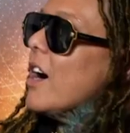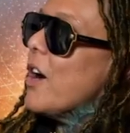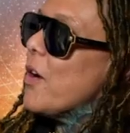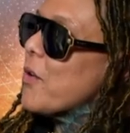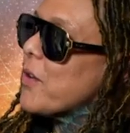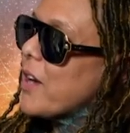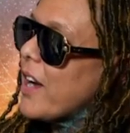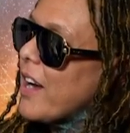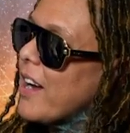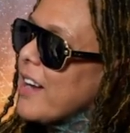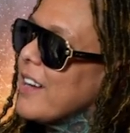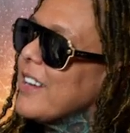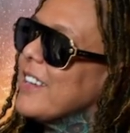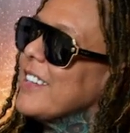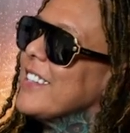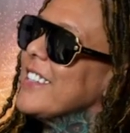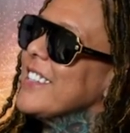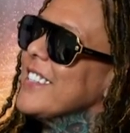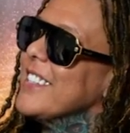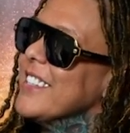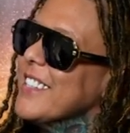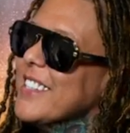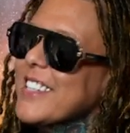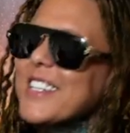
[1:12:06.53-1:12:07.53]
okay,
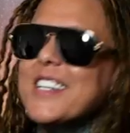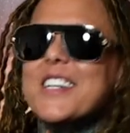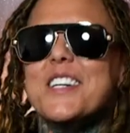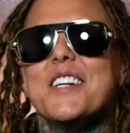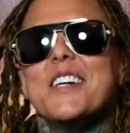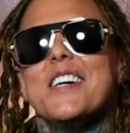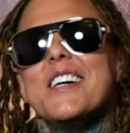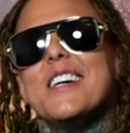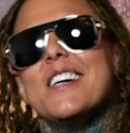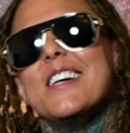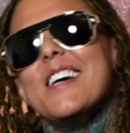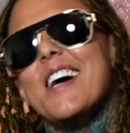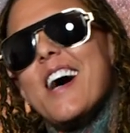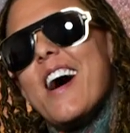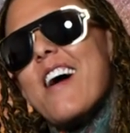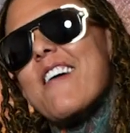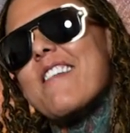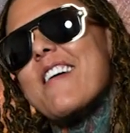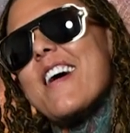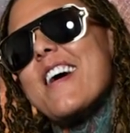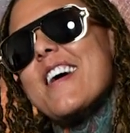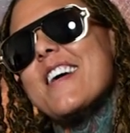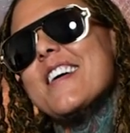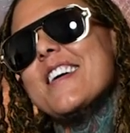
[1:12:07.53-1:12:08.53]

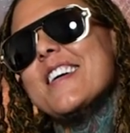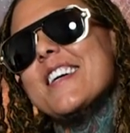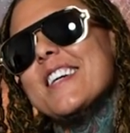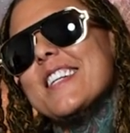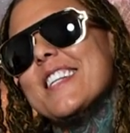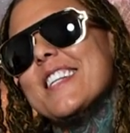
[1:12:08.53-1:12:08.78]
all right,